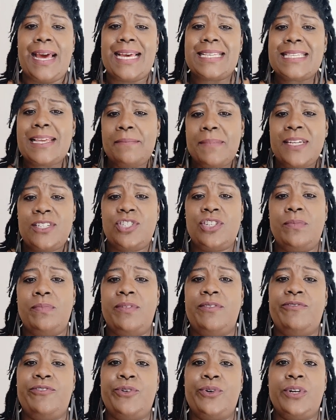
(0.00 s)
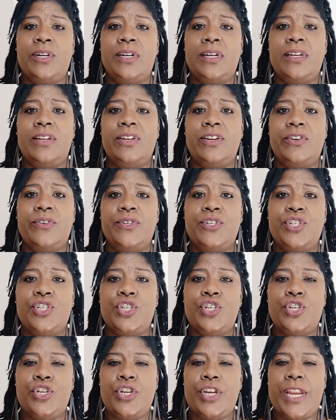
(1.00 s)
As I mentioned before,
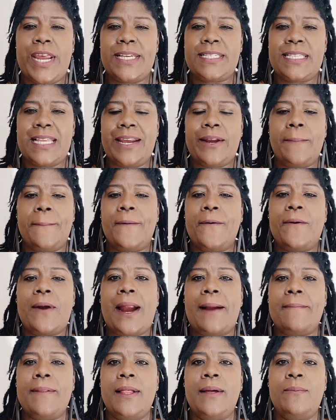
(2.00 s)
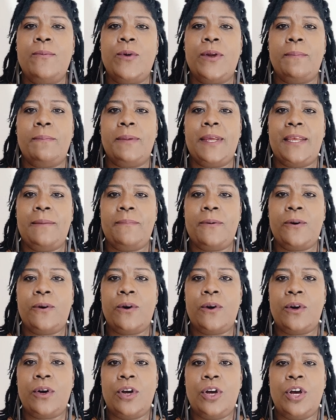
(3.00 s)
that's not a problem with
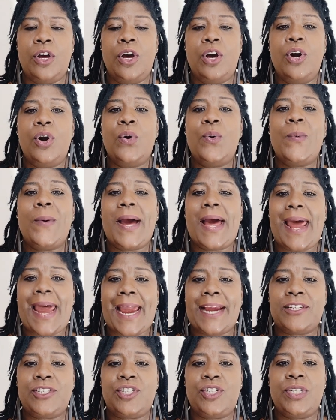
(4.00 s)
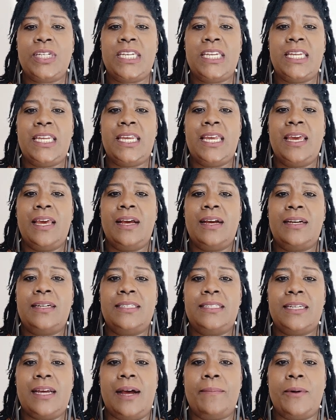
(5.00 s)
people who actually
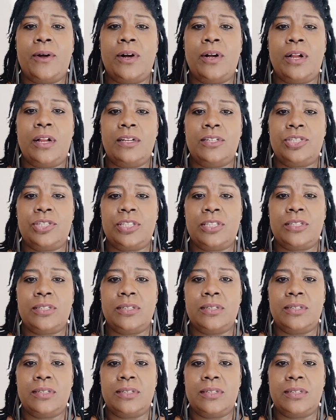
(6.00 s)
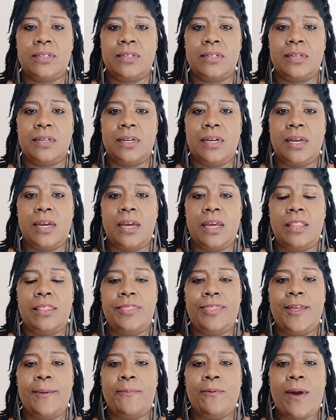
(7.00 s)
adopt our culture.
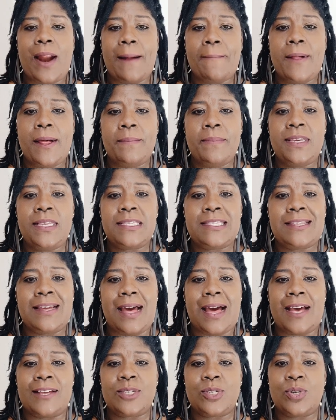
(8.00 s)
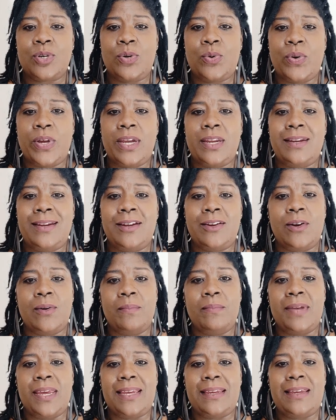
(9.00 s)
The problem is the Asogwe that
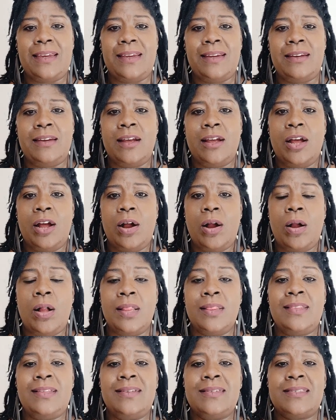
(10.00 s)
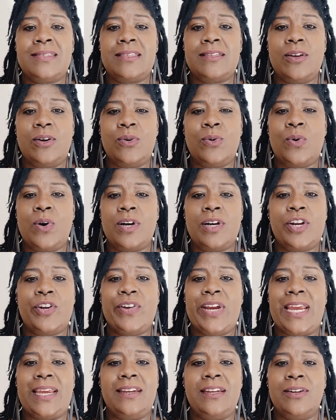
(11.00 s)
are making all these, who are
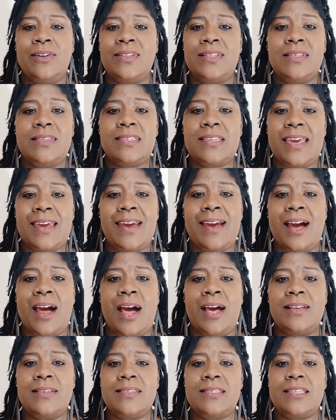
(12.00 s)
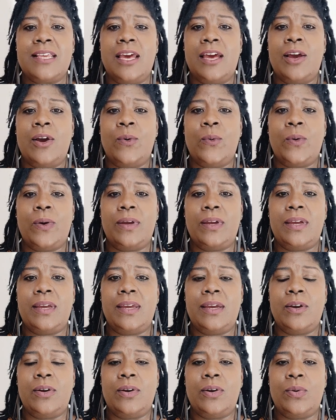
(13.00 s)
creating all this chaos
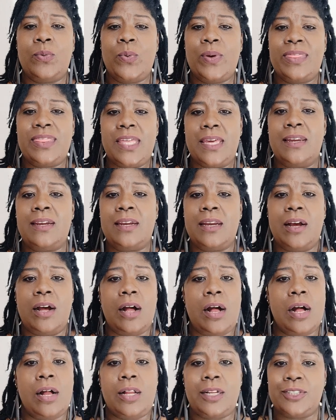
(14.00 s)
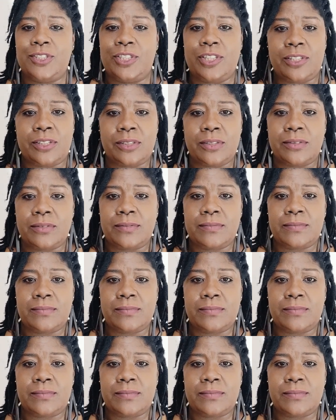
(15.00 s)
within a culture.